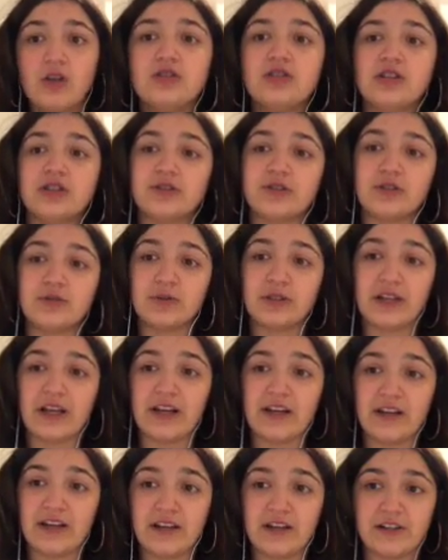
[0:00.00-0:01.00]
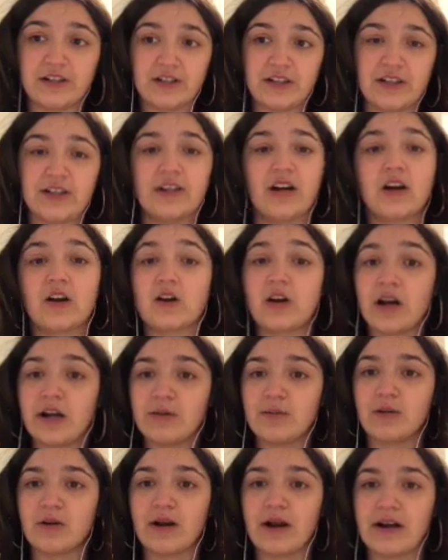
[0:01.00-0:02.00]
children with ADHD are
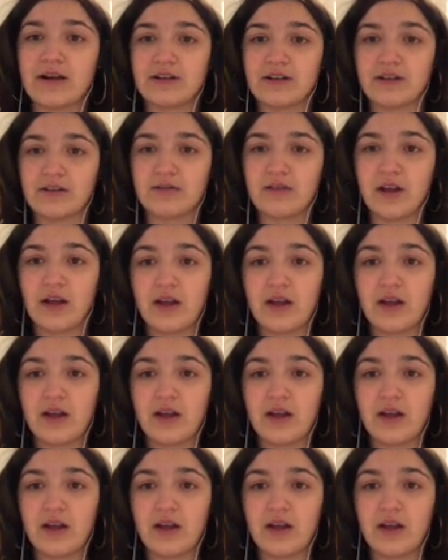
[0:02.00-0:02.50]
hyperactive.